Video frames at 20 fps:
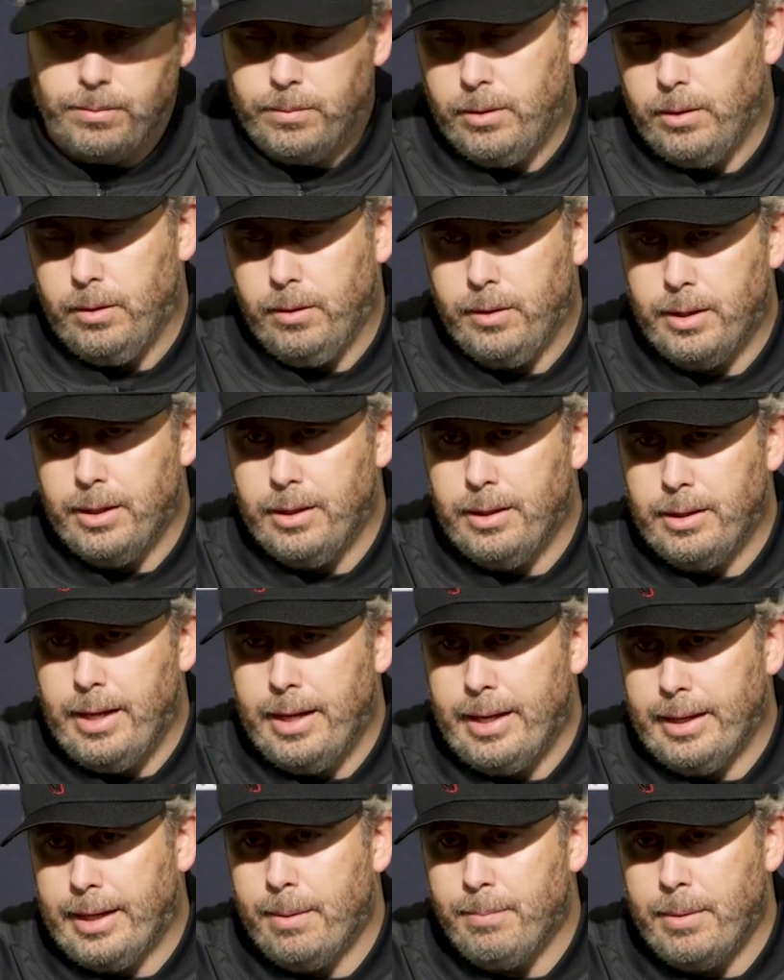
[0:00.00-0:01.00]
uh, you know, at the end of the
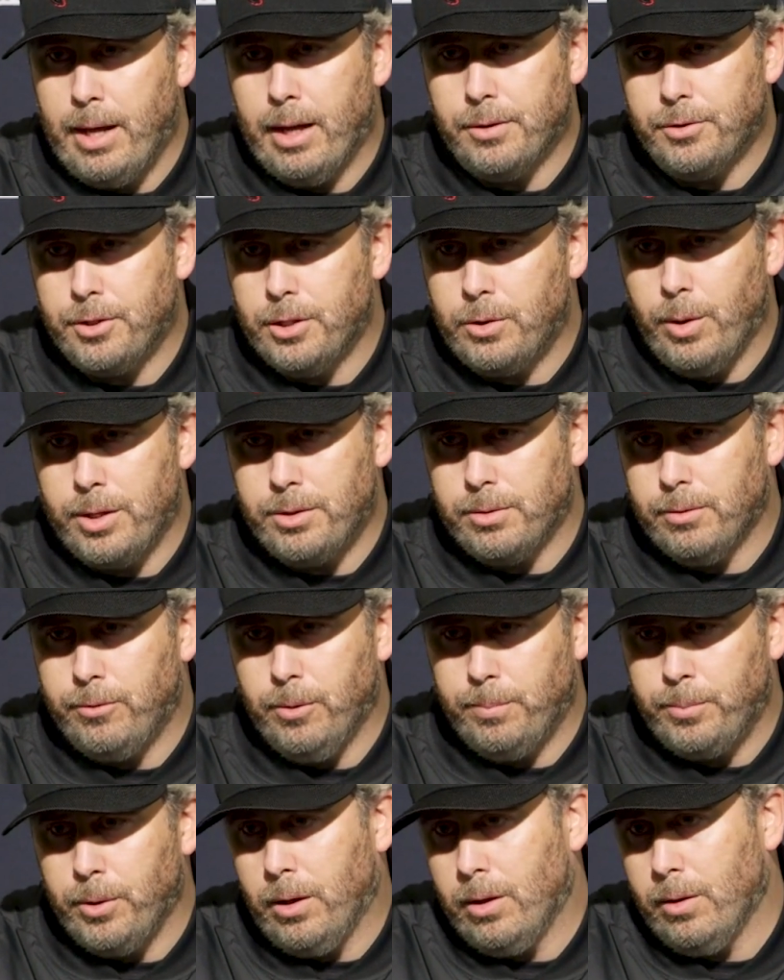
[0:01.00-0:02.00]
day, it came down to situational
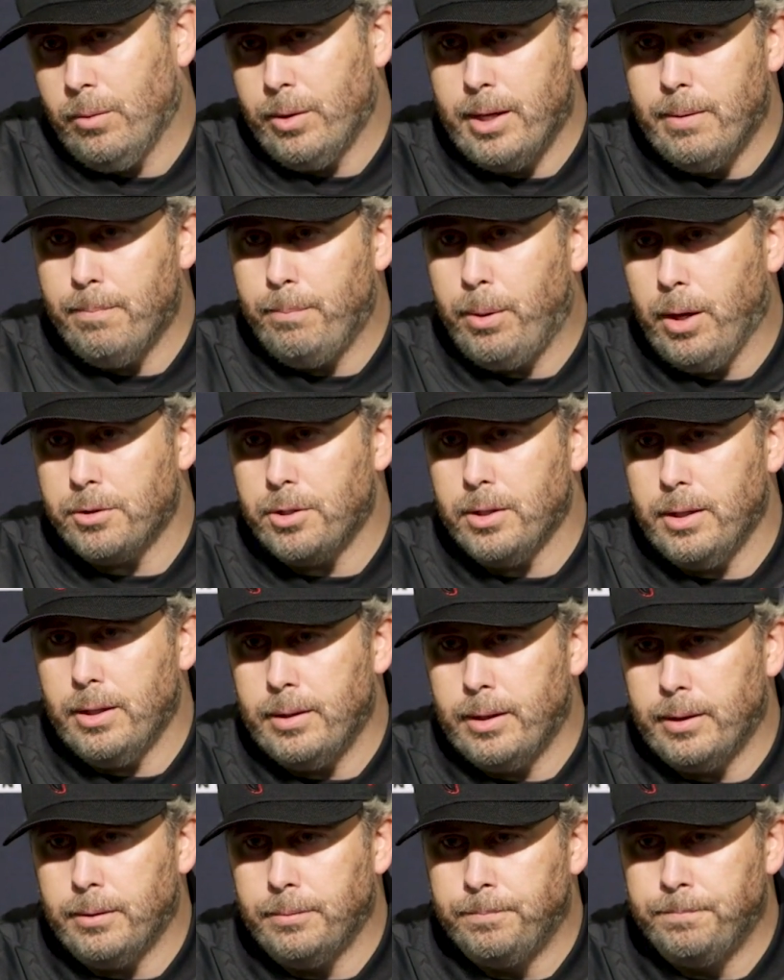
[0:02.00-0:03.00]
football, and we didn't punch it in
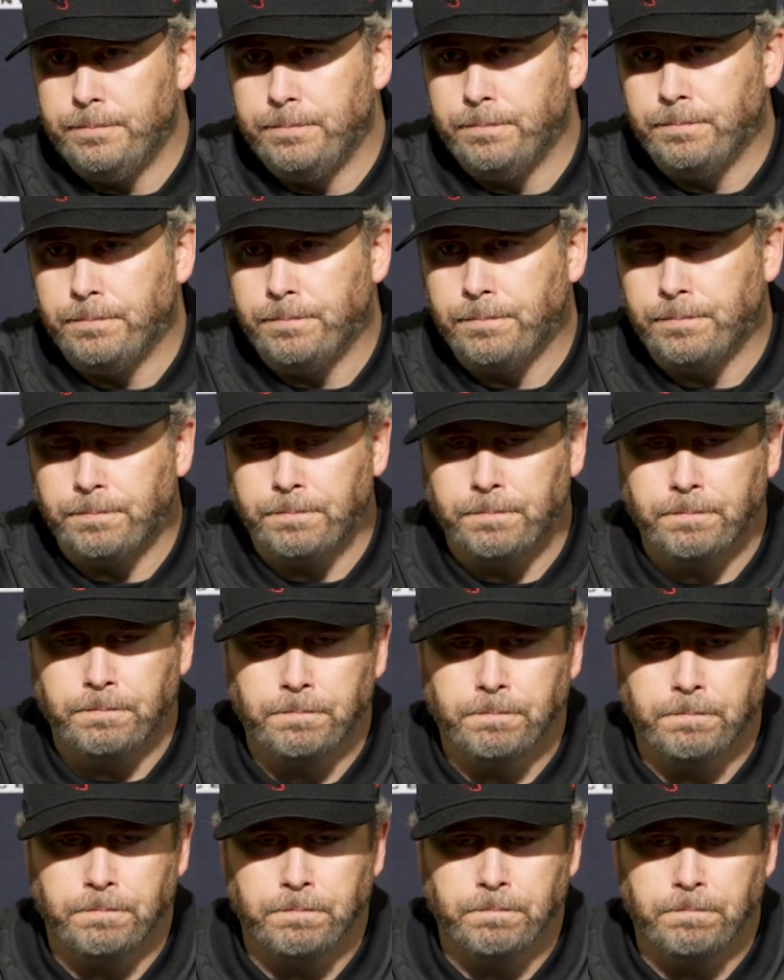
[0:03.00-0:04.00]
there.
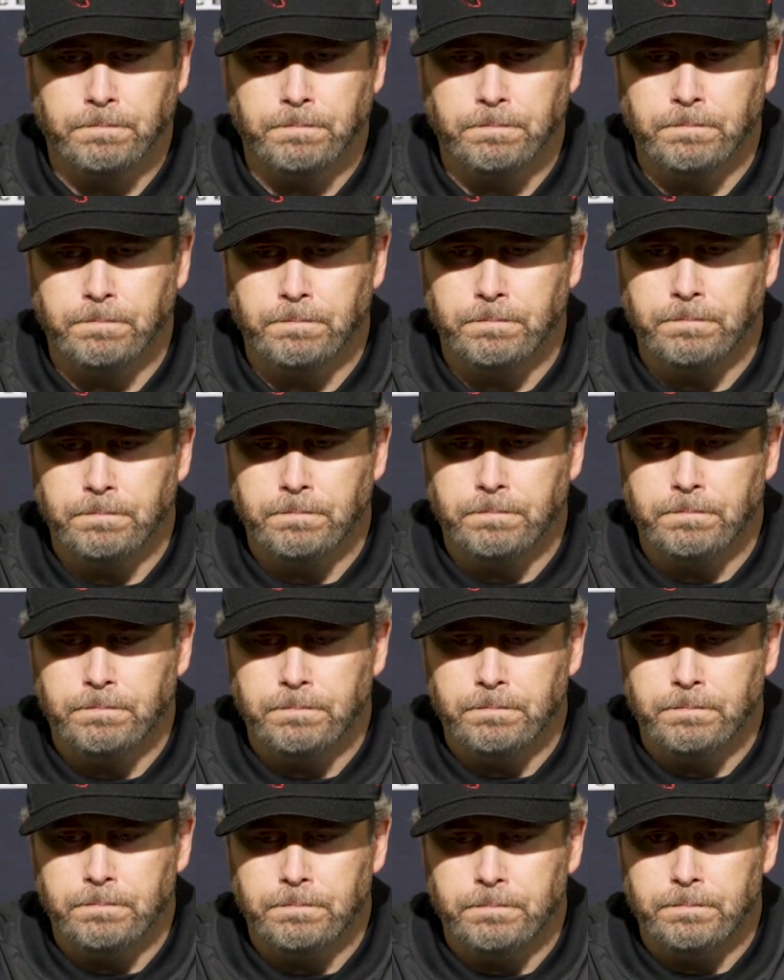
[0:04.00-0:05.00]
Did you see the
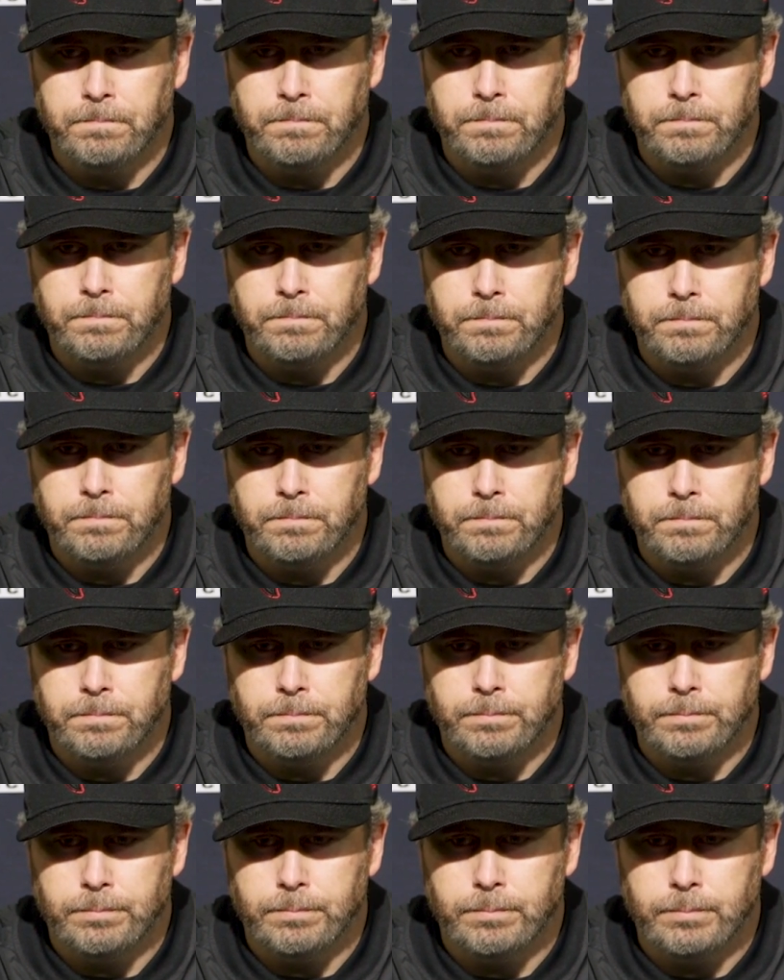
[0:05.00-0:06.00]
Patterson score that was
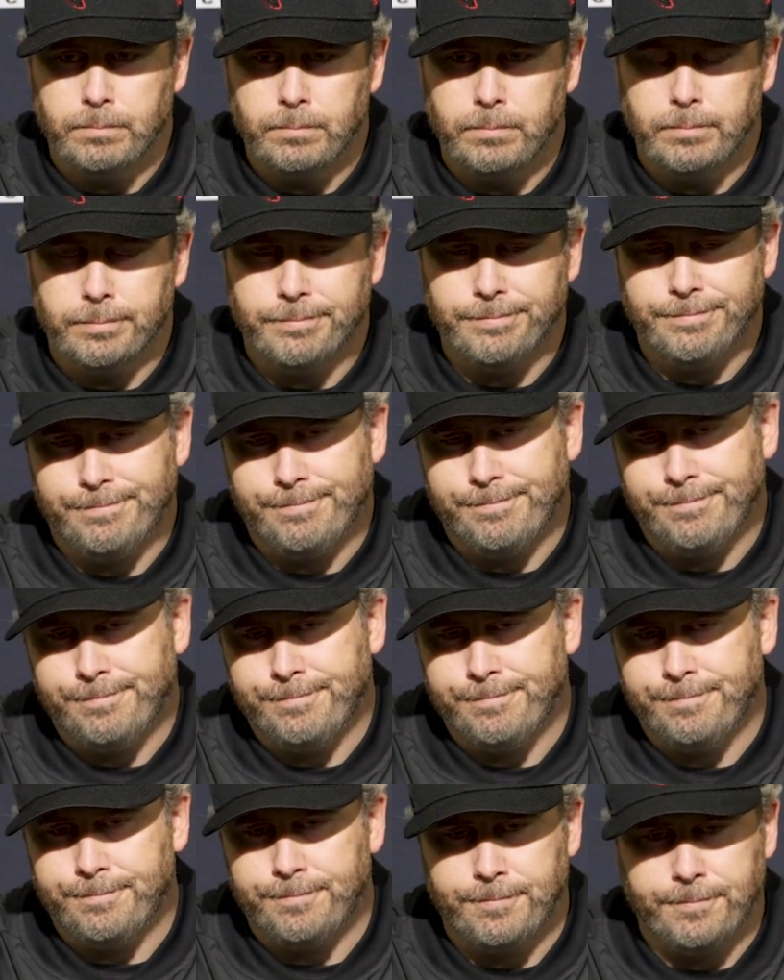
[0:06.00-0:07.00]
overturned?
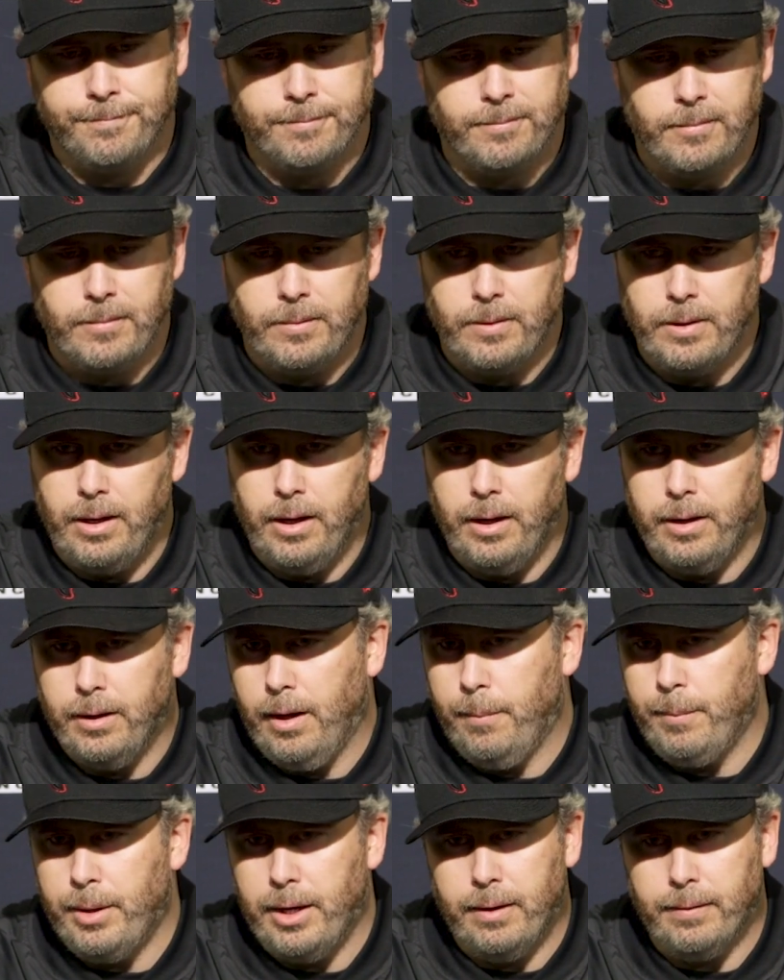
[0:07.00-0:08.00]
Yeah,
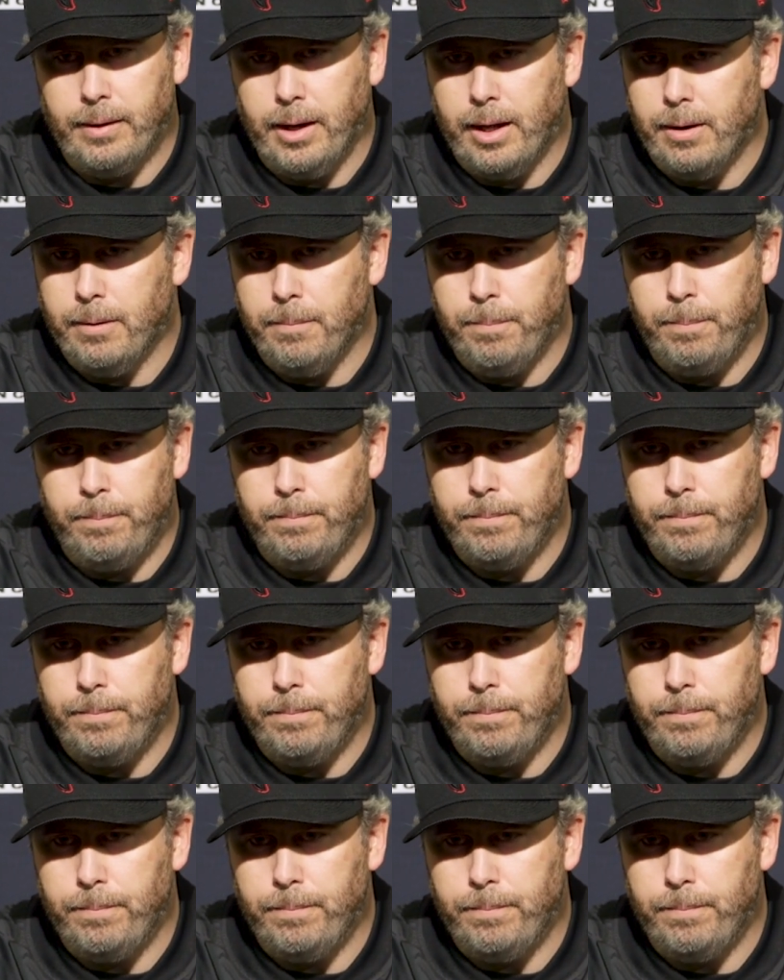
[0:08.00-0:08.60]
I mean, I've got a